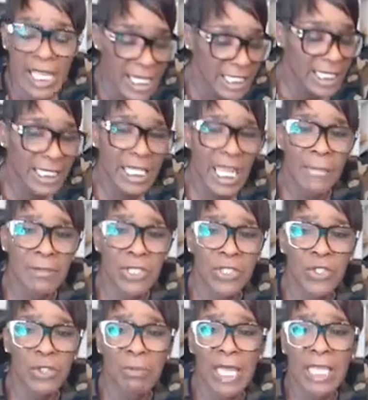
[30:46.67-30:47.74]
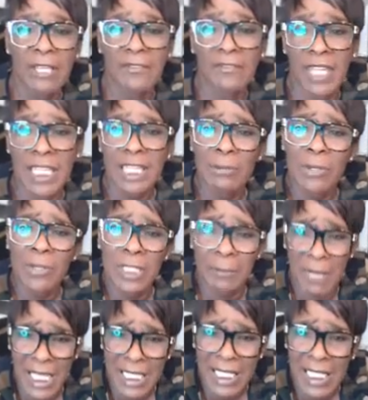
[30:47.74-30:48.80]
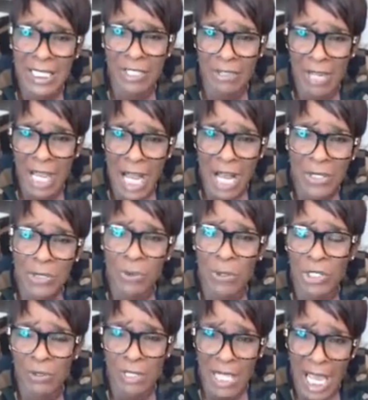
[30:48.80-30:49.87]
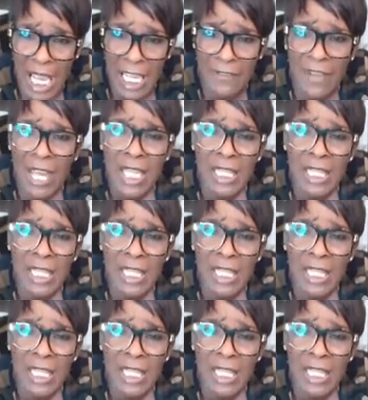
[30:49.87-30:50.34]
Anytime that you make available space in your house or your life,